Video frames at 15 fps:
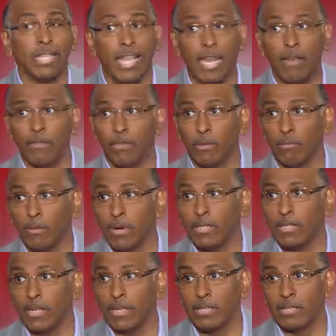saved the
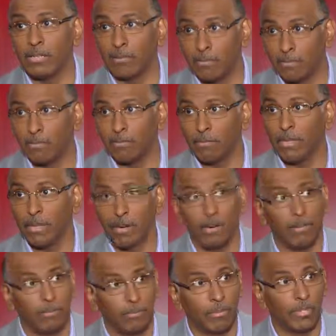president's, you
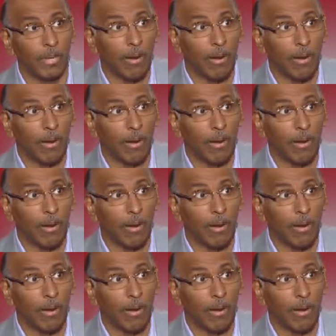know,